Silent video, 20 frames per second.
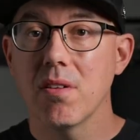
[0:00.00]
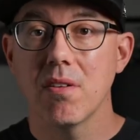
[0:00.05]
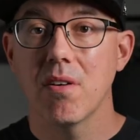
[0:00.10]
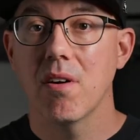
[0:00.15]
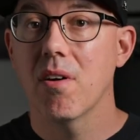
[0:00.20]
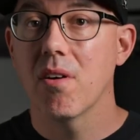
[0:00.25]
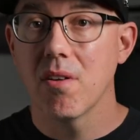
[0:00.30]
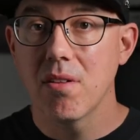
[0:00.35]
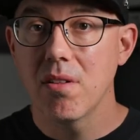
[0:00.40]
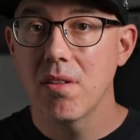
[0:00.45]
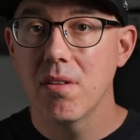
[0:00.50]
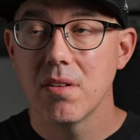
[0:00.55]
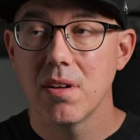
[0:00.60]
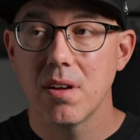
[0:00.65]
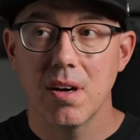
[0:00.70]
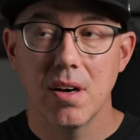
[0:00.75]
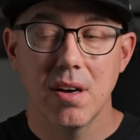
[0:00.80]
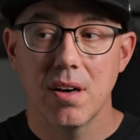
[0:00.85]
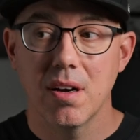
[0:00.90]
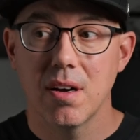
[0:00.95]
in all,
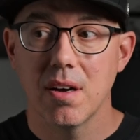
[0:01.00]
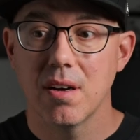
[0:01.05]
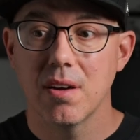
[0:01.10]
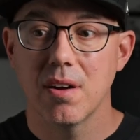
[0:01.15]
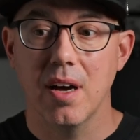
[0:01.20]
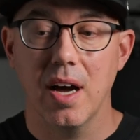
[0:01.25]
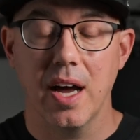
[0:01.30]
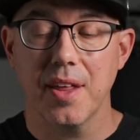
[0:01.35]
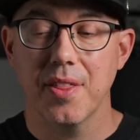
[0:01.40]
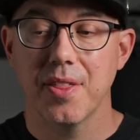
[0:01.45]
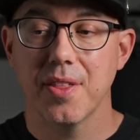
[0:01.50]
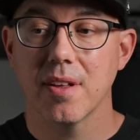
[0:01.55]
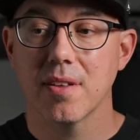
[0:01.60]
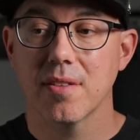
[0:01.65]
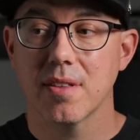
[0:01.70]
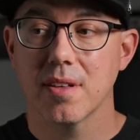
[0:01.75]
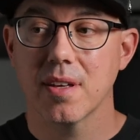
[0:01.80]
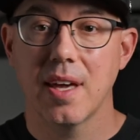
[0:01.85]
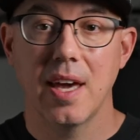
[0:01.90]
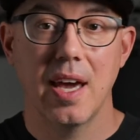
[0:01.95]
I think
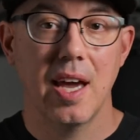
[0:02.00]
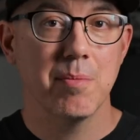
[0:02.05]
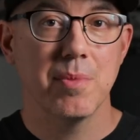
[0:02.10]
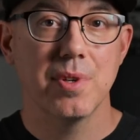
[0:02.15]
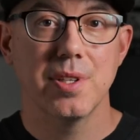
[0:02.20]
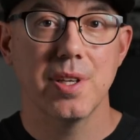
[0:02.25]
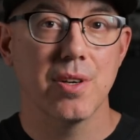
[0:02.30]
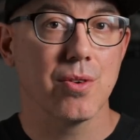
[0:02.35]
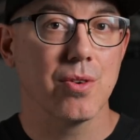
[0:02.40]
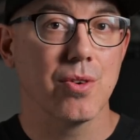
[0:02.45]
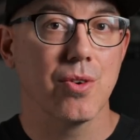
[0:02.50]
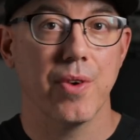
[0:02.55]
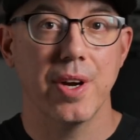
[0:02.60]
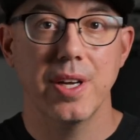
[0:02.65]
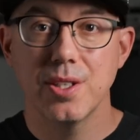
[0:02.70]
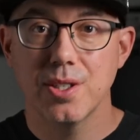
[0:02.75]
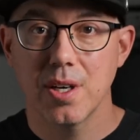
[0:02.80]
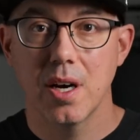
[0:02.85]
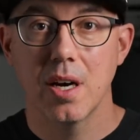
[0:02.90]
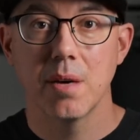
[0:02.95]
the camera did a
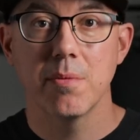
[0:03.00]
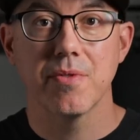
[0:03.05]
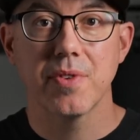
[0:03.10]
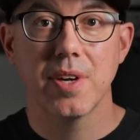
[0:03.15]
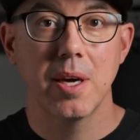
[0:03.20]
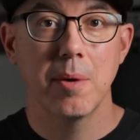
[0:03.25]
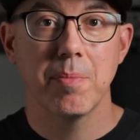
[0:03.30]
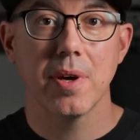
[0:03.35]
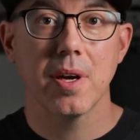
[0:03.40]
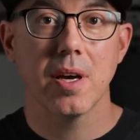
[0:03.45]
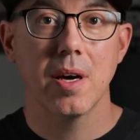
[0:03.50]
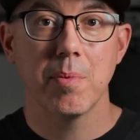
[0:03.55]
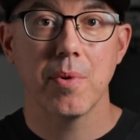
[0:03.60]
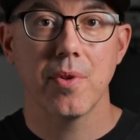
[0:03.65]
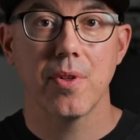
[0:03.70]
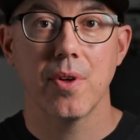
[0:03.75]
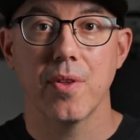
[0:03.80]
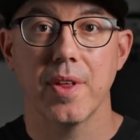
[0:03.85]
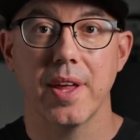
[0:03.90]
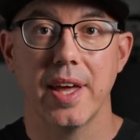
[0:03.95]
great job of keeping up
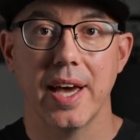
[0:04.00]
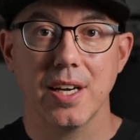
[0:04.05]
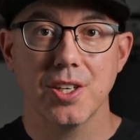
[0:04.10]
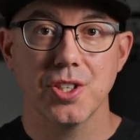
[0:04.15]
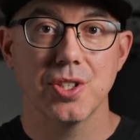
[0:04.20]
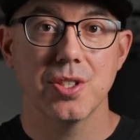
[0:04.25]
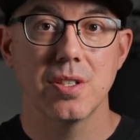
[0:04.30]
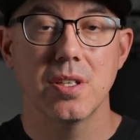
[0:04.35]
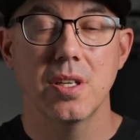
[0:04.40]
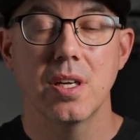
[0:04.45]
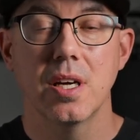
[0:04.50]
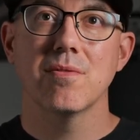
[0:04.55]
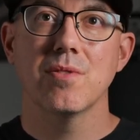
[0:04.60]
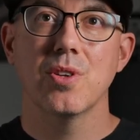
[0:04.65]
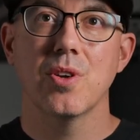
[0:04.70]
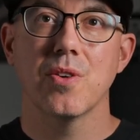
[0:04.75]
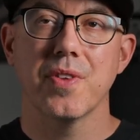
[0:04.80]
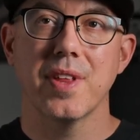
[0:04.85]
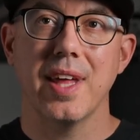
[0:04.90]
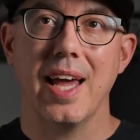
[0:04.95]
with all the action.
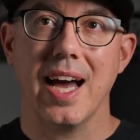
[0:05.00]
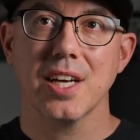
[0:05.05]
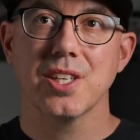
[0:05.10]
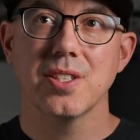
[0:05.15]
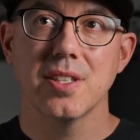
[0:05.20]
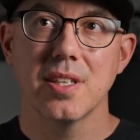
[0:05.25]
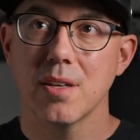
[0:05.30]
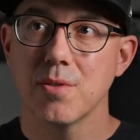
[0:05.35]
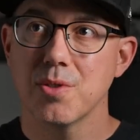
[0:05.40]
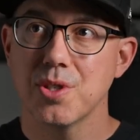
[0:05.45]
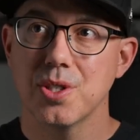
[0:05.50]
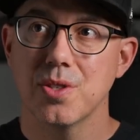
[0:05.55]
You know, for the action that I was